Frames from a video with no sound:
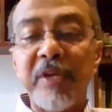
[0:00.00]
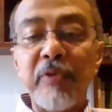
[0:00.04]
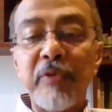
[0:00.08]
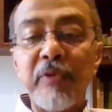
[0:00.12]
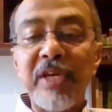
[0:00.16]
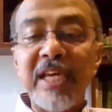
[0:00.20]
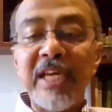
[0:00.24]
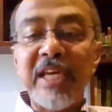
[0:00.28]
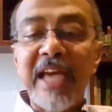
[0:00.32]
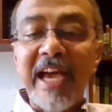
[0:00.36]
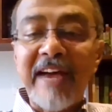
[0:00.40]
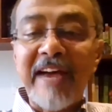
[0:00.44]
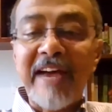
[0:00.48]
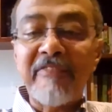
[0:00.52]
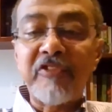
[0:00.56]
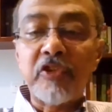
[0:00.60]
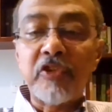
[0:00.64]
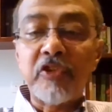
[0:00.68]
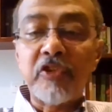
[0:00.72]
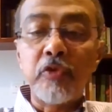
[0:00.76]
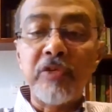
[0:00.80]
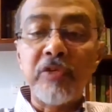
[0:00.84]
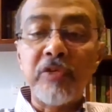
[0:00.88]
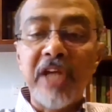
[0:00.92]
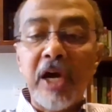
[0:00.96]
We have
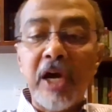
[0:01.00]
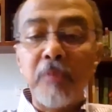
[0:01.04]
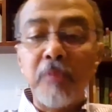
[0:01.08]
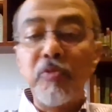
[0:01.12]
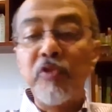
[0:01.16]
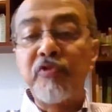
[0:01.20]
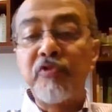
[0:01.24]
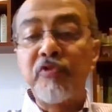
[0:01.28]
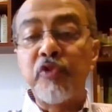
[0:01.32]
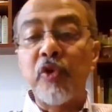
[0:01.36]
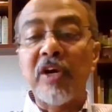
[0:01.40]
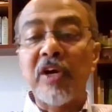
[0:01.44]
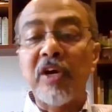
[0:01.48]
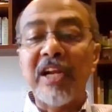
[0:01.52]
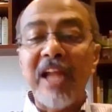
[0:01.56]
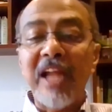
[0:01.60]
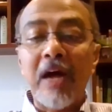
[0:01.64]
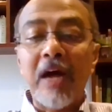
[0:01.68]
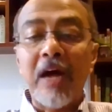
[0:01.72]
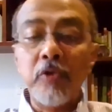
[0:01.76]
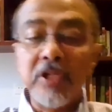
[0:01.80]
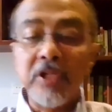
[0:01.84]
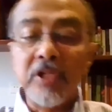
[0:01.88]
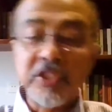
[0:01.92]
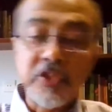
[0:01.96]
to now move to
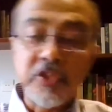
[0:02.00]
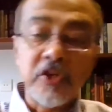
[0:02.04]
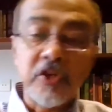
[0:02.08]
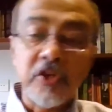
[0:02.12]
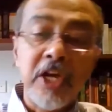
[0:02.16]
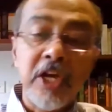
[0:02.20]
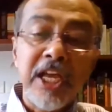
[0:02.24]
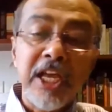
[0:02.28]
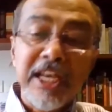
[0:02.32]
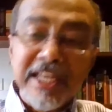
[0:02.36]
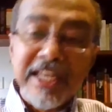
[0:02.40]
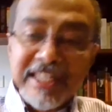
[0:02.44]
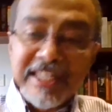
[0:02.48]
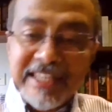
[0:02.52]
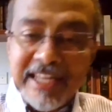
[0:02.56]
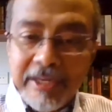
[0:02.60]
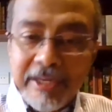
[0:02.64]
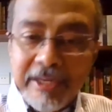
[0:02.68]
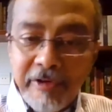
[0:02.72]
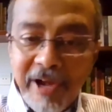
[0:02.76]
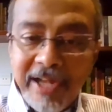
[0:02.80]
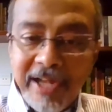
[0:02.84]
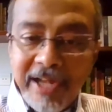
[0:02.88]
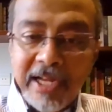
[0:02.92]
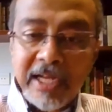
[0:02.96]
cloud. So they
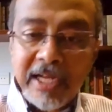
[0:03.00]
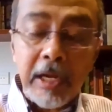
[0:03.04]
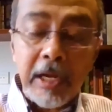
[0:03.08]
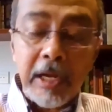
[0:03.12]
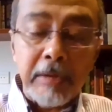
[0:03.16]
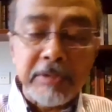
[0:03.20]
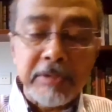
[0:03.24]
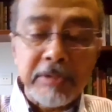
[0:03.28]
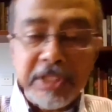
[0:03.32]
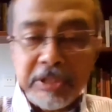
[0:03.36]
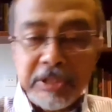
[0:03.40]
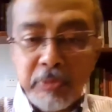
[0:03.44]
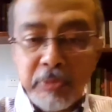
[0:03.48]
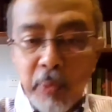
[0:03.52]
ran a cloud.